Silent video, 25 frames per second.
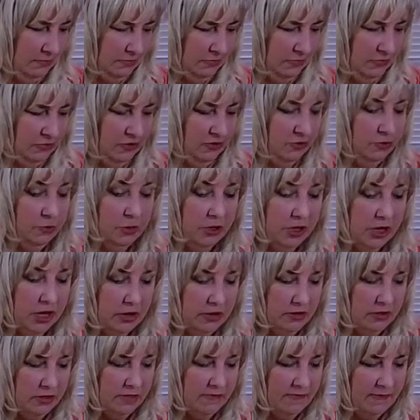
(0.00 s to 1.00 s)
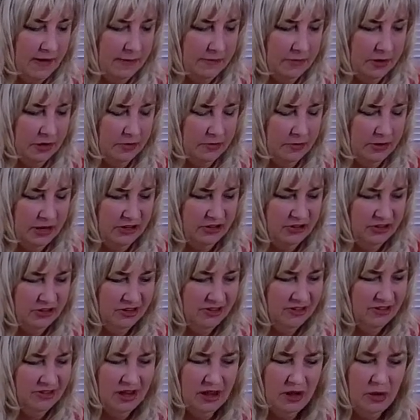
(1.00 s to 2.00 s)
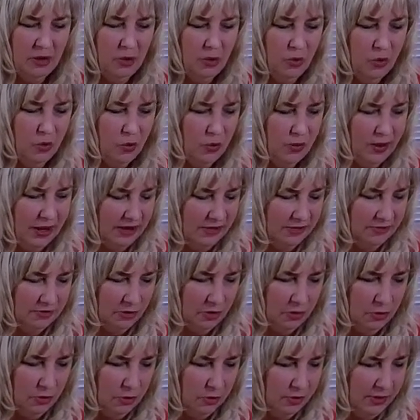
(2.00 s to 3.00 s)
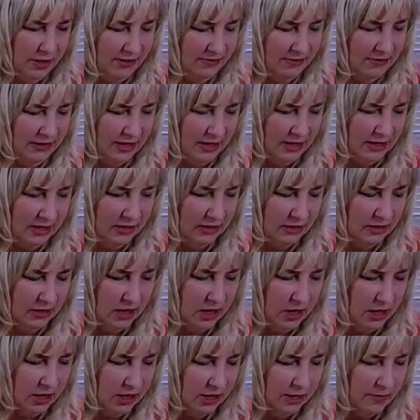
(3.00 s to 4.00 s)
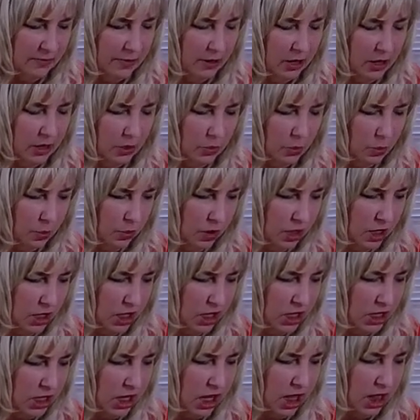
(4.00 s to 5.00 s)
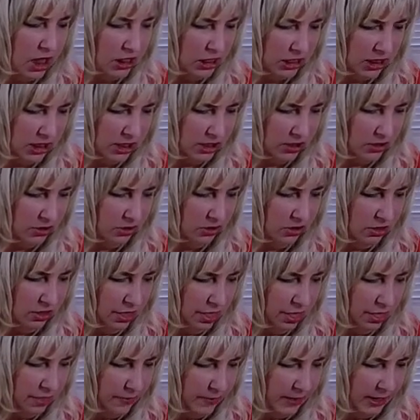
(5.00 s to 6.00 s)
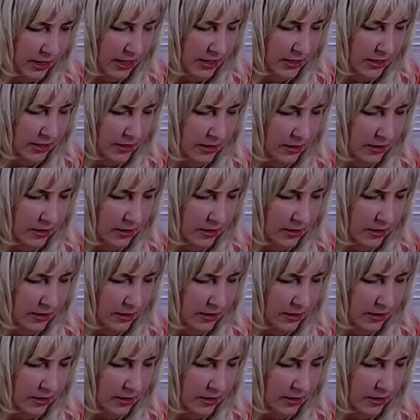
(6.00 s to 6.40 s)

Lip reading: Just working with fabric mesh, because they always get caught up on one little thread.